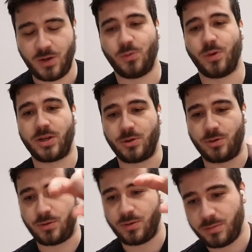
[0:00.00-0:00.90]
when
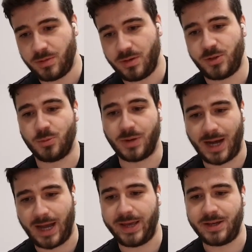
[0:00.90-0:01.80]
you do
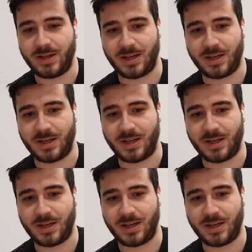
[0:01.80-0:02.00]
buy.